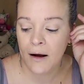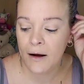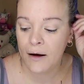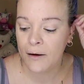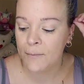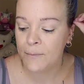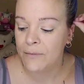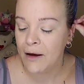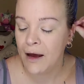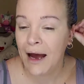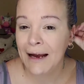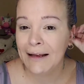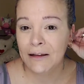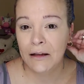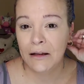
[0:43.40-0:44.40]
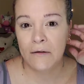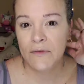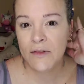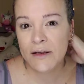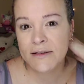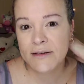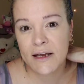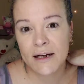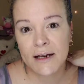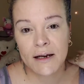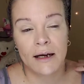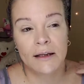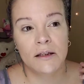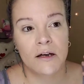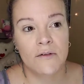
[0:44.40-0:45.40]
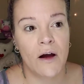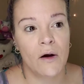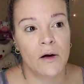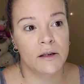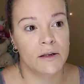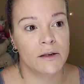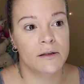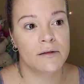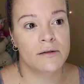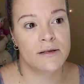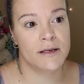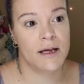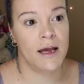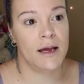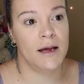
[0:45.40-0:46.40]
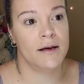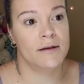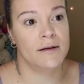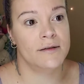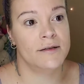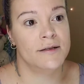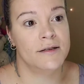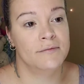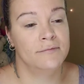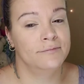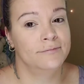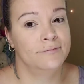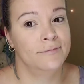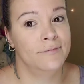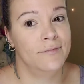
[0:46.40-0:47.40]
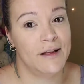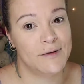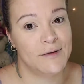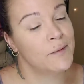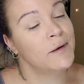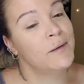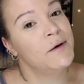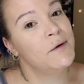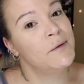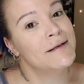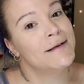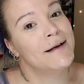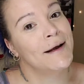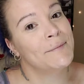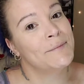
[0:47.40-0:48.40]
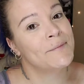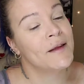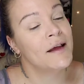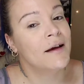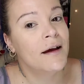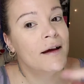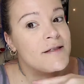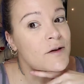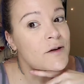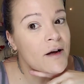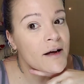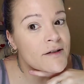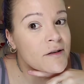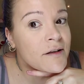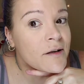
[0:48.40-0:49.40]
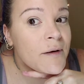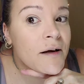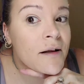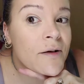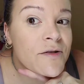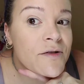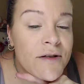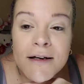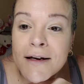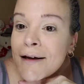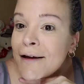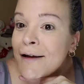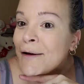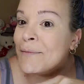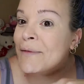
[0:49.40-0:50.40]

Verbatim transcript: Um, I love the aesthetic, I love how it looks, and that's what I'm going to be doing today. So you guys are a little bit closer today.